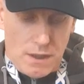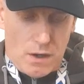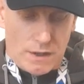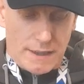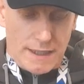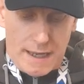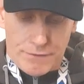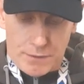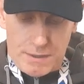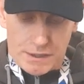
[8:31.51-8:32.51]
or direct
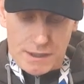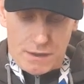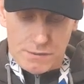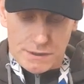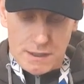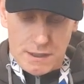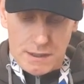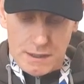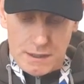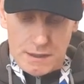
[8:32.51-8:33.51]
from themselves,
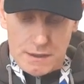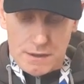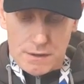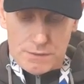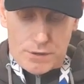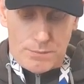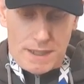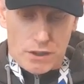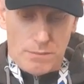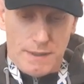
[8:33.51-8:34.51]
from their
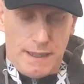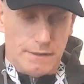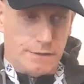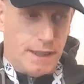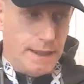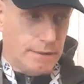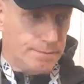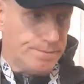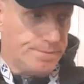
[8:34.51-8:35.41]
company, right?